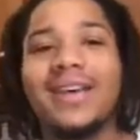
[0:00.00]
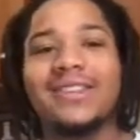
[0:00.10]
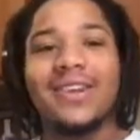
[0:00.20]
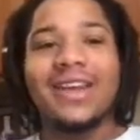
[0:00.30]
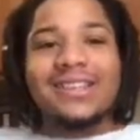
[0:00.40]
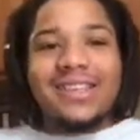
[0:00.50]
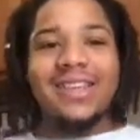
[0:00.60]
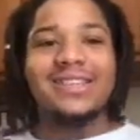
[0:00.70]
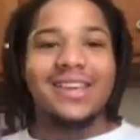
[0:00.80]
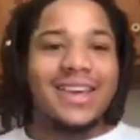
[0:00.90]
So
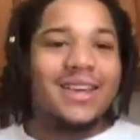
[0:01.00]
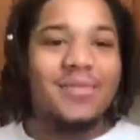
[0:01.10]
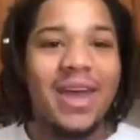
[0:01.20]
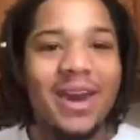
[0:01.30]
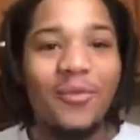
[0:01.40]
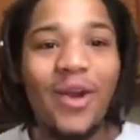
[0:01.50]
let's get it, man. I'm